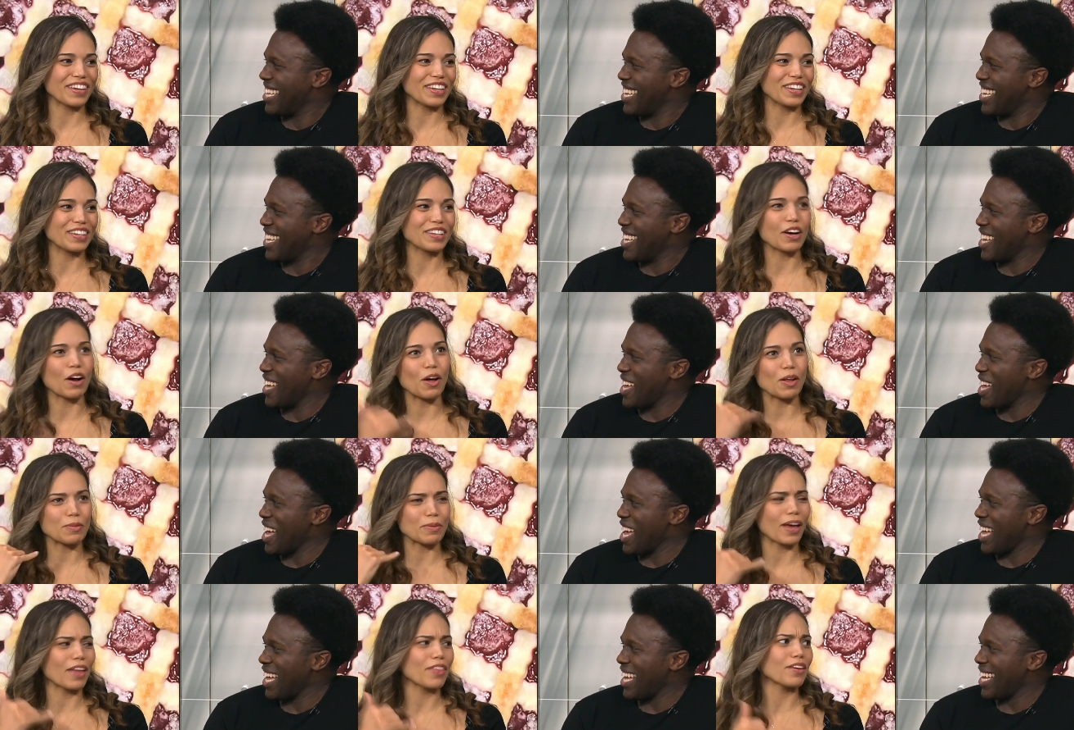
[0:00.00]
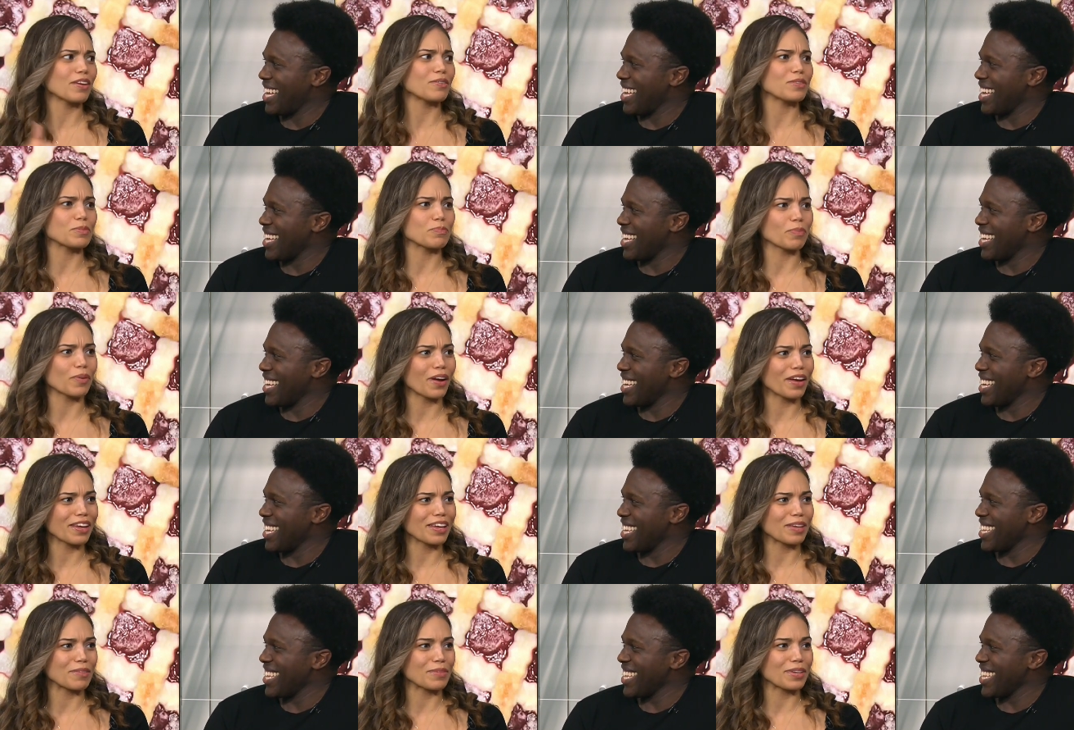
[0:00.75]
Speaker 1: He called me. I thought he was
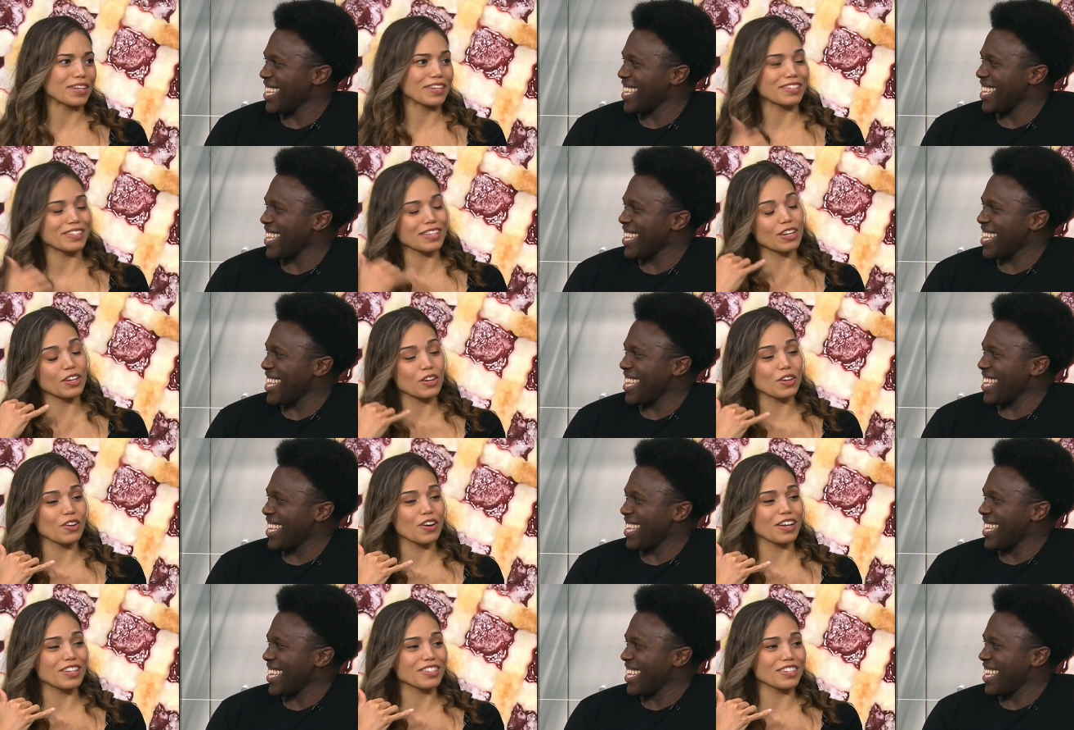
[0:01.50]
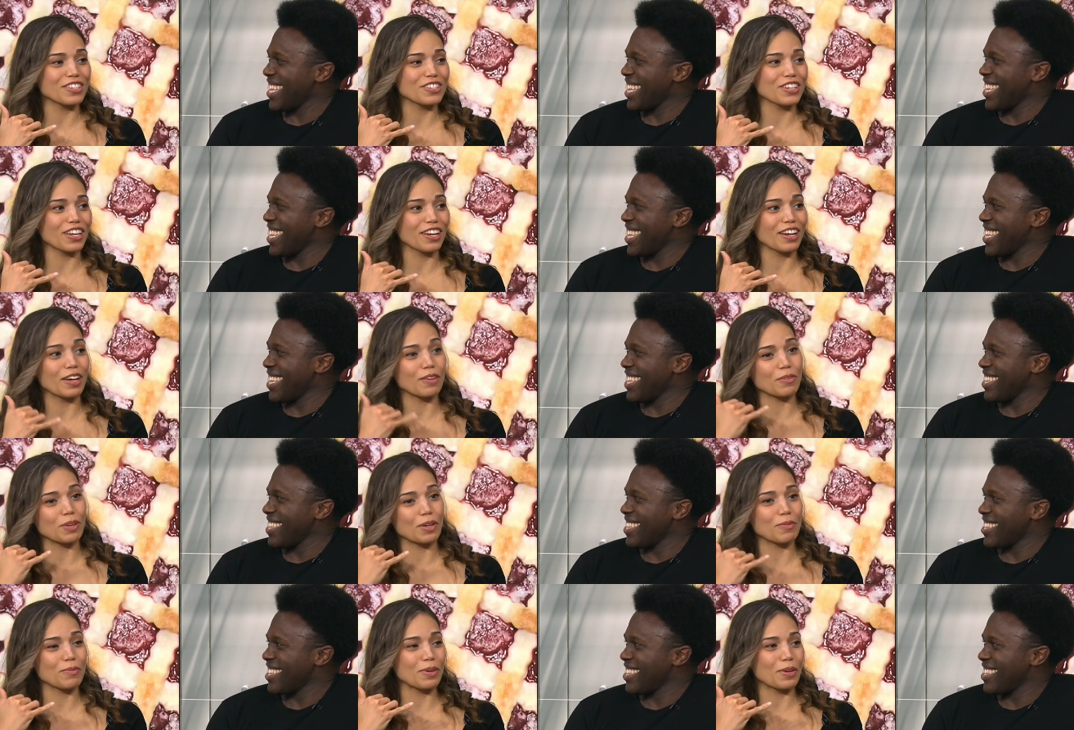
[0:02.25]
pranking me. He's like, congrats on Jenna,
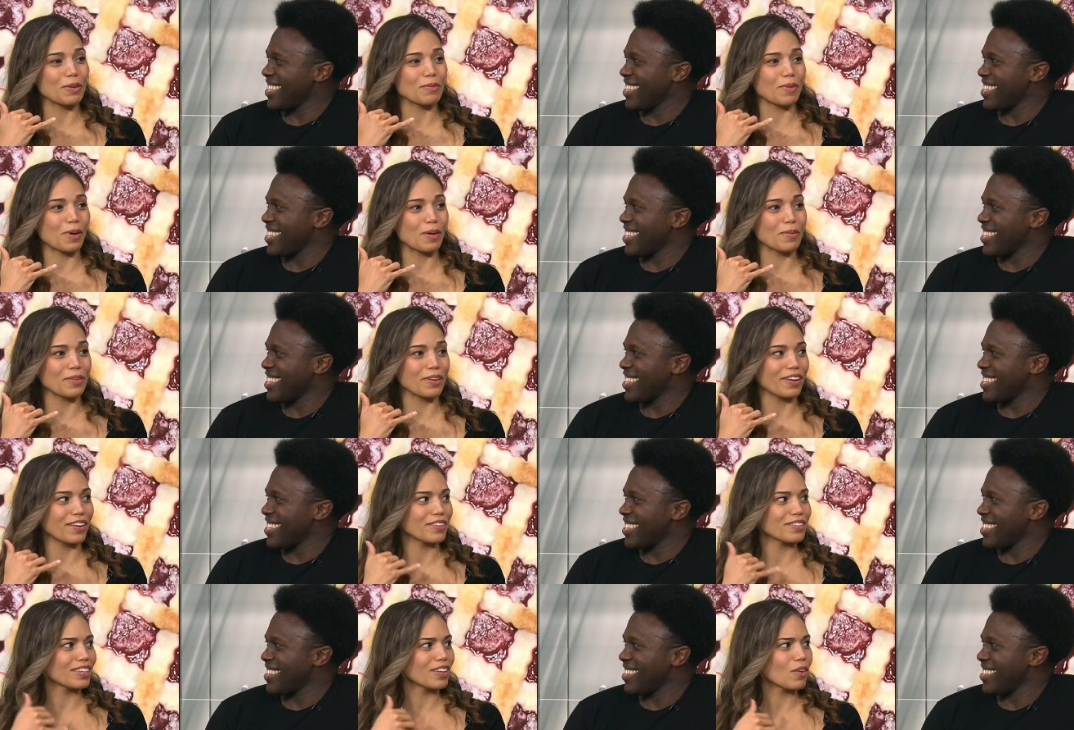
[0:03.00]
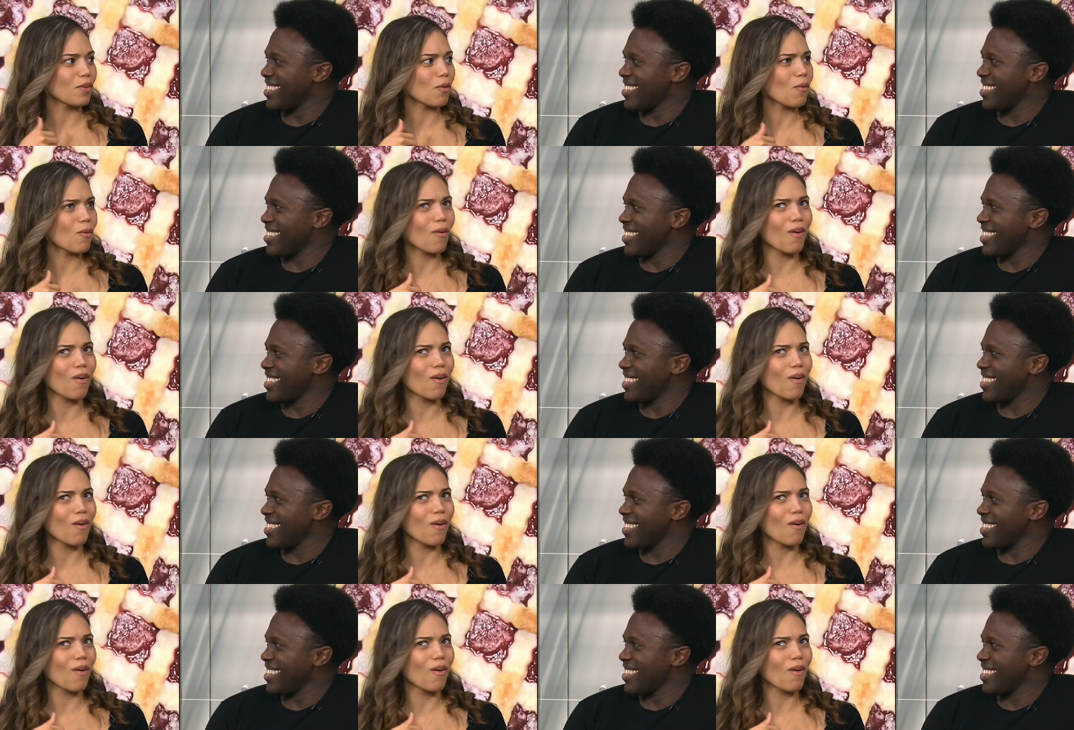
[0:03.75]
I'm going to be your Pomatter. I was like,